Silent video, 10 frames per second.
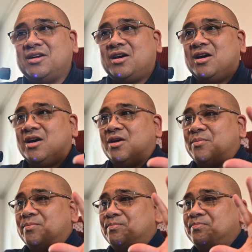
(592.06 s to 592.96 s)

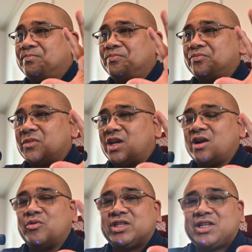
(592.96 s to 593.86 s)
um, I
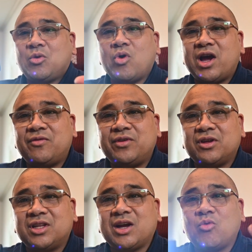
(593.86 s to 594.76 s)
don't want to say wide
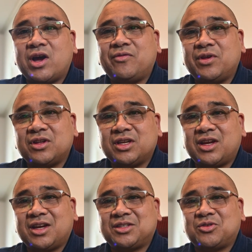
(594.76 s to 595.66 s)
field, like wide field
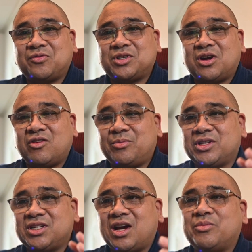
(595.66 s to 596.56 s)
astrophotography, but
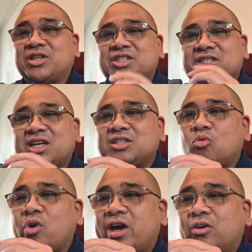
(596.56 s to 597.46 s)
it's not. But it just has a
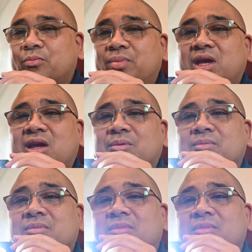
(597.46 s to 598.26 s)
wider beam.